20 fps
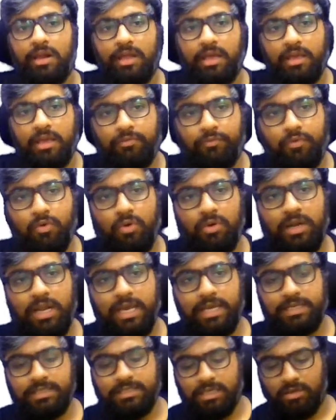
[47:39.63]
If 4
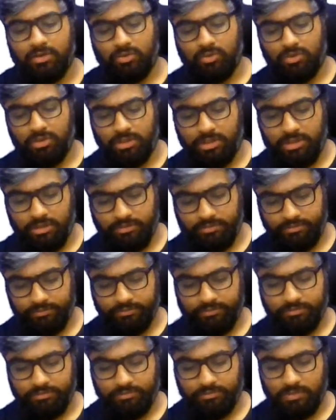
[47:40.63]
dice are rolled,
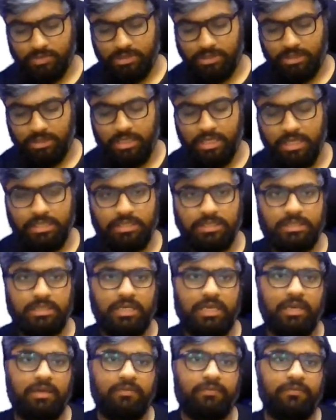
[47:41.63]
yes,
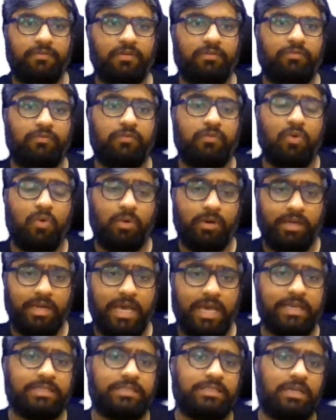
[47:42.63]
if 4
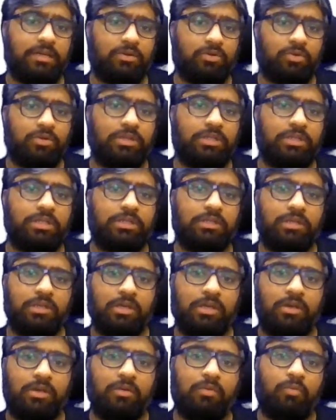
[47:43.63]
dice are rolled,
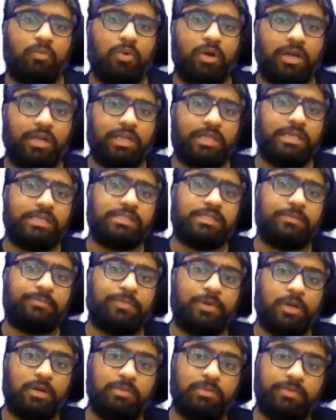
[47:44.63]
what is the
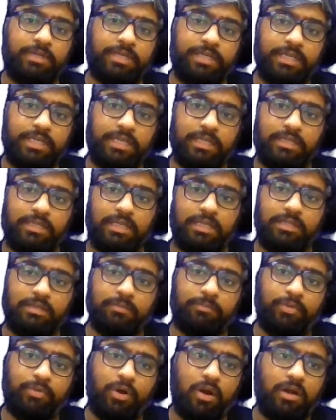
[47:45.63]
probability that the
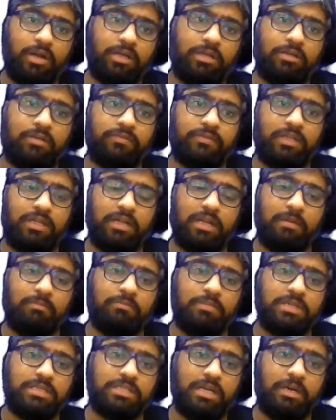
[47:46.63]
product of the
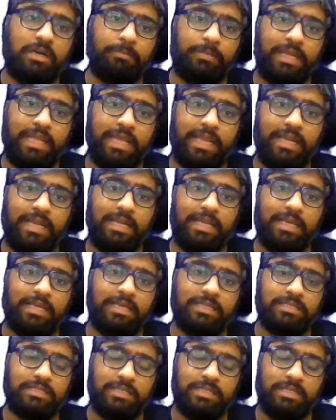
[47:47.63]
numbers obtained
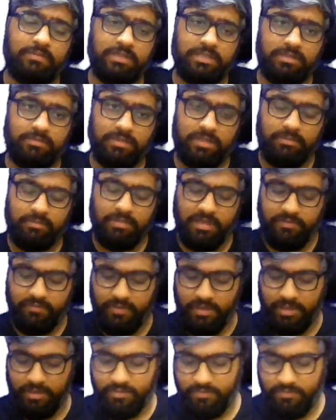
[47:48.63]
is divisible by 5?